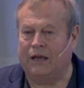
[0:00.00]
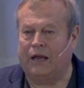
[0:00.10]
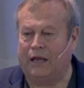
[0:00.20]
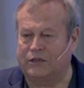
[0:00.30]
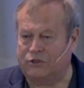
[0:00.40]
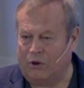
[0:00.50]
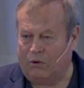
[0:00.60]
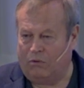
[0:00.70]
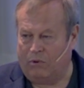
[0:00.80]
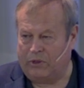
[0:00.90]
And
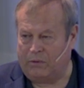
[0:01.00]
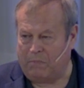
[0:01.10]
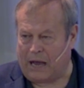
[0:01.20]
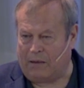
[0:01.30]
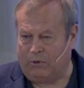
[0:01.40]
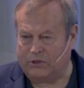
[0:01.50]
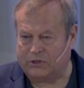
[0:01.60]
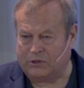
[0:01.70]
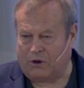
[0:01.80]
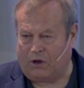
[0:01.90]
so when the Bible
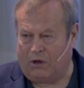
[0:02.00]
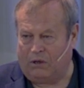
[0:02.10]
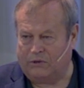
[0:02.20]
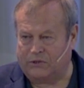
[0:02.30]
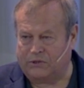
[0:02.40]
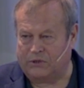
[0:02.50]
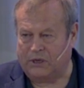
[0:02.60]
calls